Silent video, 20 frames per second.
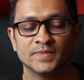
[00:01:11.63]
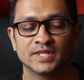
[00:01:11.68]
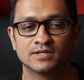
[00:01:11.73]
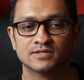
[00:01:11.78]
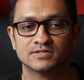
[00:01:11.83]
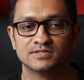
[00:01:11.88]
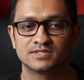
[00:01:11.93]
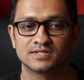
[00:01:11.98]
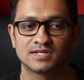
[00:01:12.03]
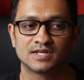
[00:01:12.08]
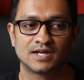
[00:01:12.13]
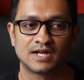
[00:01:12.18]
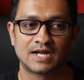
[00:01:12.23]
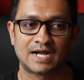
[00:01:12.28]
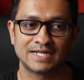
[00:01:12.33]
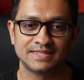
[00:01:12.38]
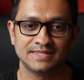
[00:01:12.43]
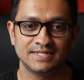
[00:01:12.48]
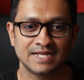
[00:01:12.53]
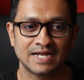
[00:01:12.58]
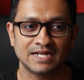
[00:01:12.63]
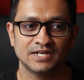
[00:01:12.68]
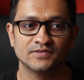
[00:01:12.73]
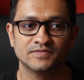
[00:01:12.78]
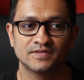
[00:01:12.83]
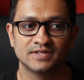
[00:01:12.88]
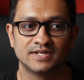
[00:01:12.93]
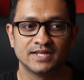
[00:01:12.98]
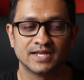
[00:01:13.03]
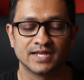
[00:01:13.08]
because at the end
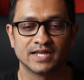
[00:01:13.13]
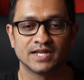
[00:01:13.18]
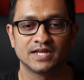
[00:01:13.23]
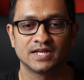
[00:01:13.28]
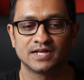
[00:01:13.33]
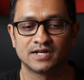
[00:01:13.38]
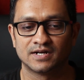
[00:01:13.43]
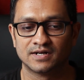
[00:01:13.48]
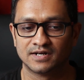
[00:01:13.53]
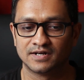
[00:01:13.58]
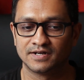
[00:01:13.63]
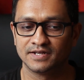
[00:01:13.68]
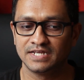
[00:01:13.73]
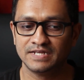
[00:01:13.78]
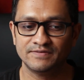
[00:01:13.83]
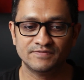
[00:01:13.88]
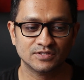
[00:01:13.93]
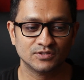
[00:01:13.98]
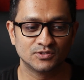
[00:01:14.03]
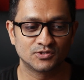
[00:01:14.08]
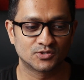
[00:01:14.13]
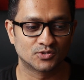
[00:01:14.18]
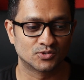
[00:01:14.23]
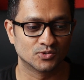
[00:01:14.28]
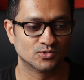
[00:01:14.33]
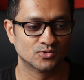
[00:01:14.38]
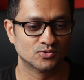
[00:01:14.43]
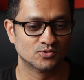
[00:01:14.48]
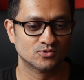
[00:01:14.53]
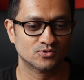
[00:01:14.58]
of the day, uh, even
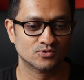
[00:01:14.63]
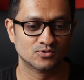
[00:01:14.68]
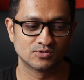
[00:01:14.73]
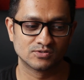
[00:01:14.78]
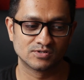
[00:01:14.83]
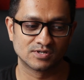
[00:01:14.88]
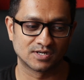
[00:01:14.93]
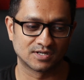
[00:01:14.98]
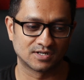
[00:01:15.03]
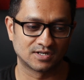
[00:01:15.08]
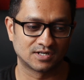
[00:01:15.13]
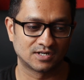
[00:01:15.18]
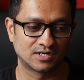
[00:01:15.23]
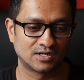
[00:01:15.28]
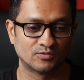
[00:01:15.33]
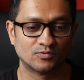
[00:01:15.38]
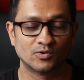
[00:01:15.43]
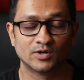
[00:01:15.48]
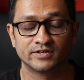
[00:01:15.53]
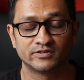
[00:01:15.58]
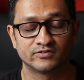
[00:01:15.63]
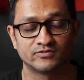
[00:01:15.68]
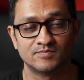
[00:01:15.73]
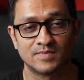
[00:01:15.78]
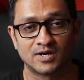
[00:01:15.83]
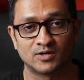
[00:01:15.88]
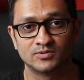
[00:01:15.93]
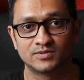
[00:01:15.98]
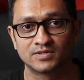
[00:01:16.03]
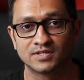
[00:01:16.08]
through uh, a word of
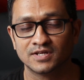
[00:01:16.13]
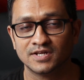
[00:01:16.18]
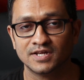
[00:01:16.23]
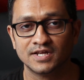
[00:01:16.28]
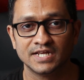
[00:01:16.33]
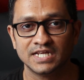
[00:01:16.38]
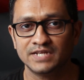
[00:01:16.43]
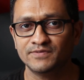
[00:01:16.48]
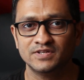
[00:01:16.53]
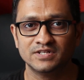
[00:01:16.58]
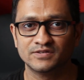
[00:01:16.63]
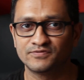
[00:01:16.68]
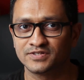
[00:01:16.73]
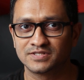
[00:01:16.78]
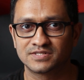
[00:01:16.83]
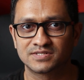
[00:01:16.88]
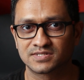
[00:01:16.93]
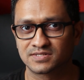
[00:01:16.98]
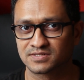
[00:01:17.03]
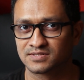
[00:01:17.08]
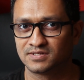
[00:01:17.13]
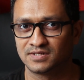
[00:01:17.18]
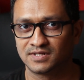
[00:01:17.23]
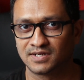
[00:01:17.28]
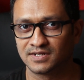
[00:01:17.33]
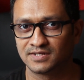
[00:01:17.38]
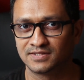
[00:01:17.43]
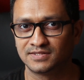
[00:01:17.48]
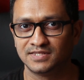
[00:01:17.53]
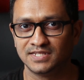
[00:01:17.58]
mouth, even if it's
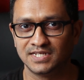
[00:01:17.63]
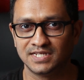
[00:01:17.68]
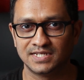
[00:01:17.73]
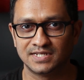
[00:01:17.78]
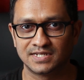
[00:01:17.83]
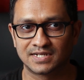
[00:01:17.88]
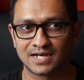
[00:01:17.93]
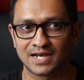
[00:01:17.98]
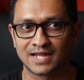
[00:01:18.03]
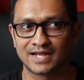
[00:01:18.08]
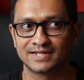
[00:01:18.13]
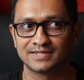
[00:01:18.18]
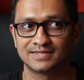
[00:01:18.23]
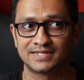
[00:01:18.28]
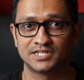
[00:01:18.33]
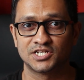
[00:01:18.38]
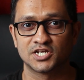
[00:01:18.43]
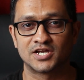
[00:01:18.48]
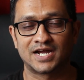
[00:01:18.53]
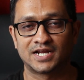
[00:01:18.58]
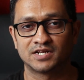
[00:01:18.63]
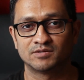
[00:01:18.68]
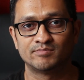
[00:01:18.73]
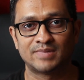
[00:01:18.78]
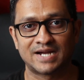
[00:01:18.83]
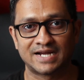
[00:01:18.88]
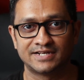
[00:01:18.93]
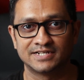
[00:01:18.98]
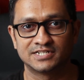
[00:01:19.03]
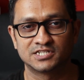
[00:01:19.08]
uh, the client that you had a
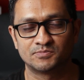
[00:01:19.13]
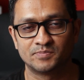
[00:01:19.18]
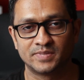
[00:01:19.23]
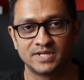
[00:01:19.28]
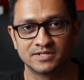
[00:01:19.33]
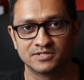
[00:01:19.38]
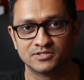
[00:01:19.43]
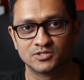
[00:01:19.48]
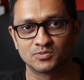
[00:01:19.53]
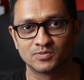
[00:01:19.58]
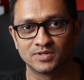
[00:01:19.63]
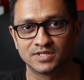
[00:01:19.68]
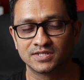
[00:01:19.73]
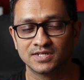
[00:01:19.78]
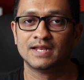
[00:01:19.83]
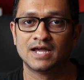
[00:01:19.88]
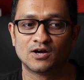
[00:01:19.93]
bad experience with.